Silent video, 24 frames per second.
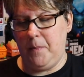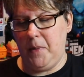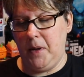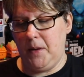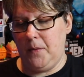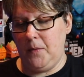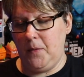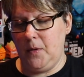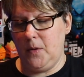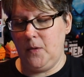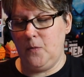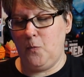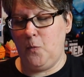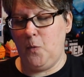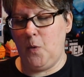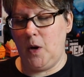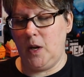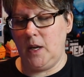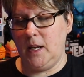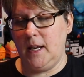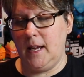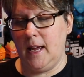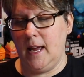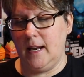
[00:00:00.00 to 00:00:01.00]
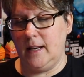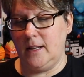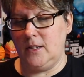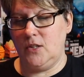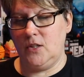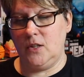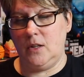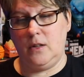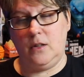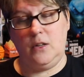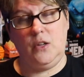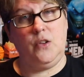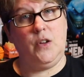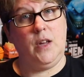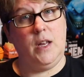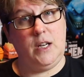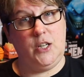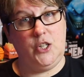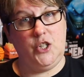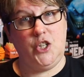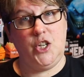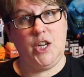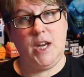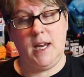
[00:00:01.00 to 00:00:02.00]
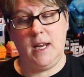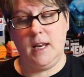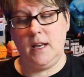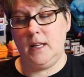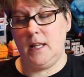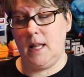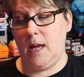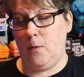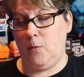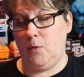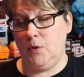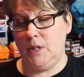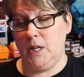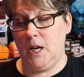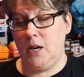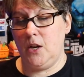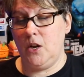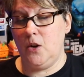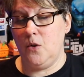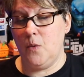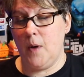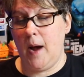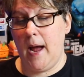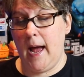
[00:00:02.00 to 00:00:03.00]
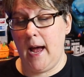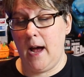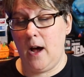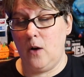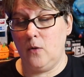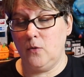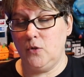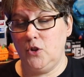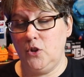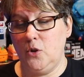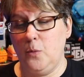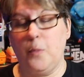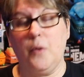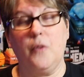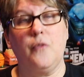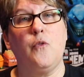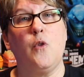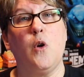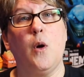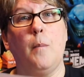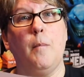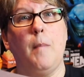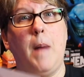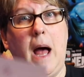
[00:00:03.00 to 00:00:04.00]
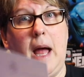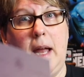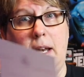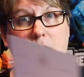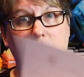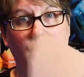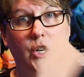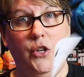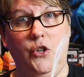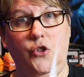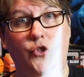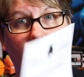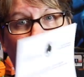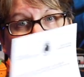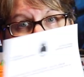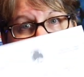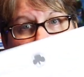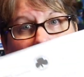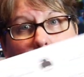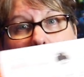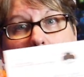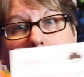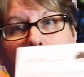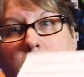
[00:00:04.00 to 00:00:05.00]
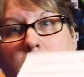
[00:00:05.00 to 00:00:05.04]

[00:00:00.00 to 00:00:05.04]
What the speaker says: but what you get is you get a sheet that will tell you how to perform mind control.